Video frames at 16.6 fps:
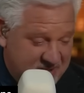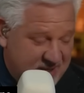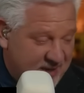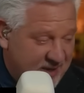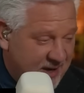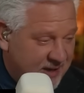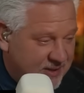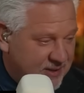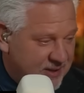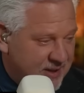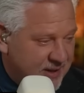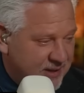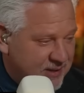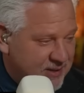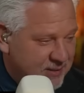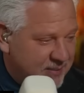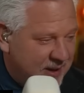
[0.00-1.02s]
said nice
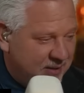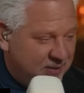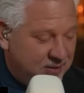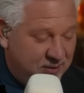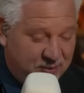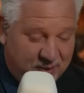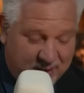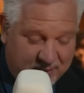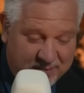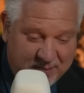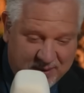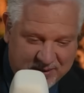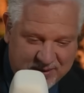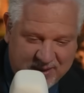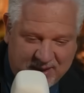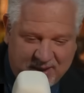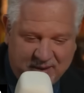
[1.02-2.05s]
things about your
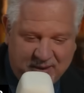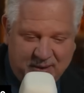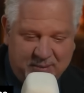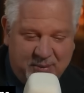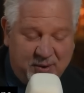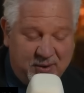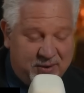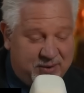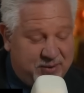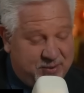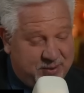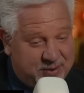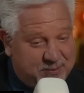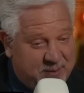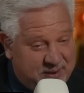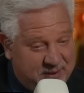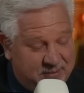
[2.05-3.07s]
particular opponent, who
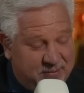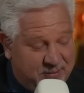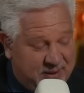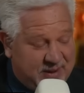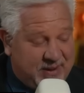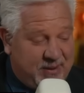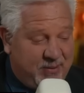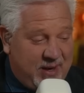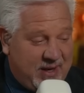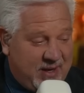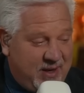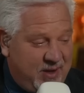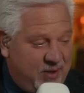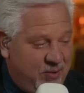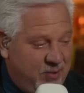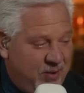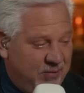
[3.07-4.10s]
has been really
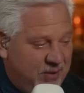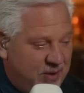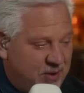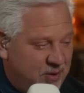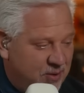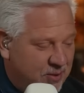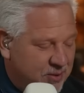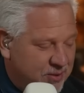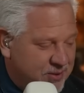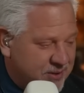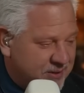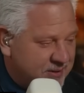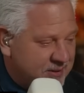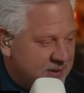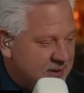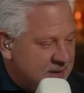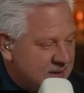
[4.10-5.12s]
raking you over the coals
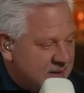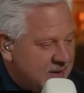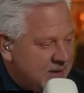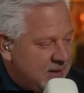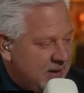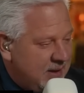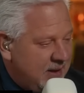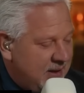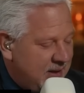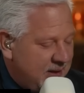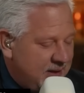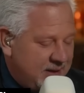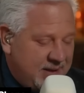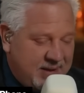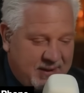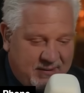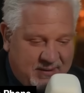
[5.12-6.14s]
and
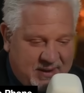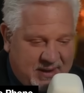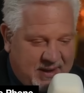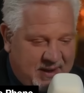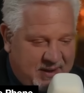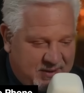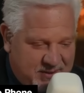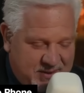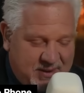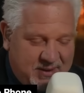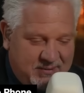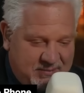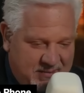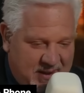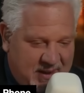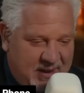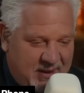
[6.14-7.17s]
and everything else,
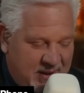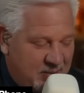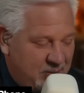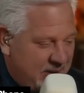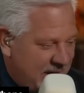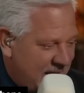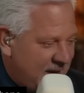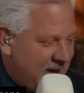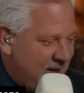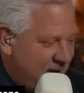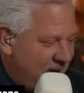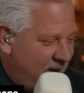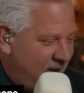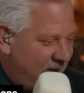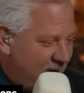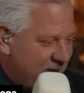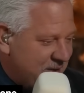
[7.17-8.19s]
and that we had an
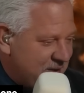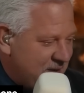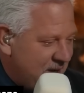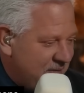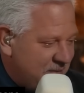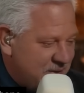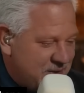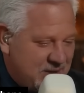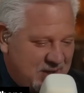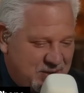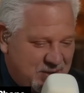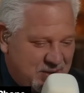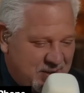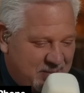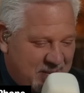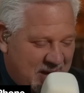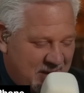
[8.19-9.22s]
honest
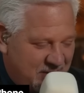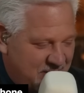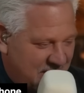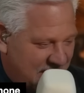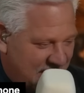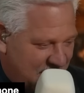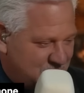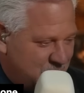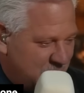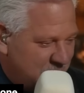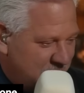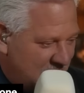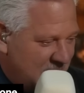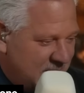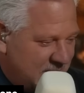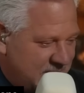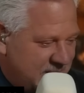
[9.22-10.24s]
conversation about actual
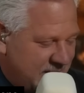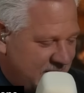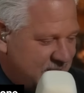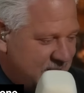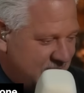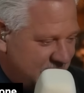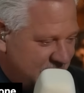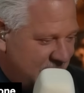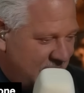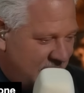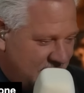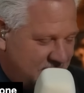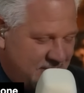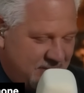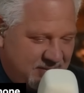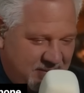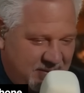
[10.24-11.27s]
politics and
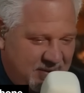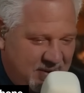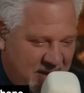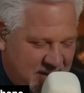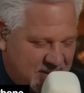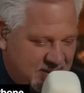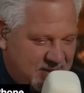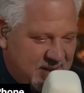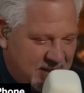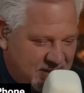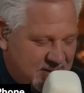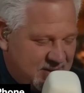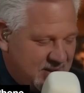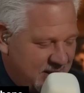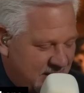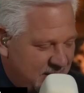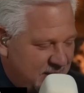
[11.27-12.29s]
not
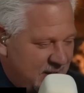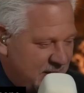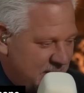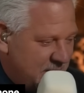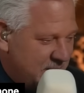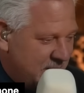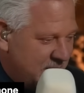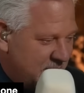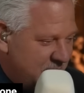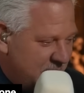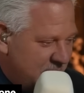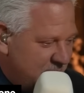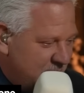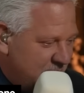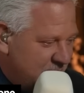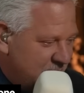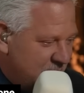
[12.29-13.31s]
nonsense. And I think the American
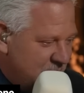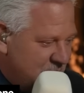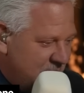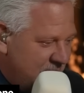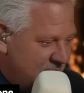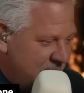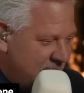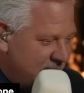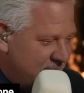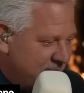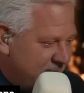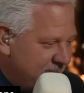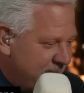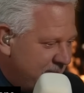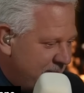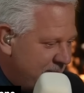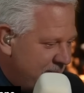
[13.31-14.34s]
people appreciate that.
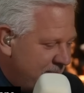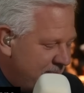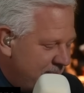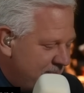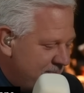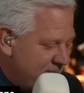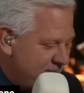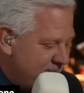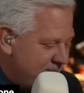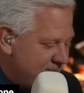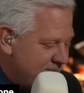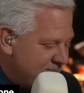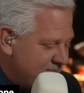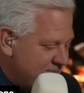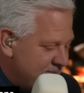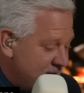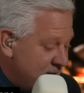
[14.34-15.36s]

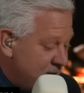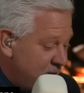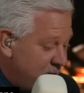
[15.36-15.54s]
I know,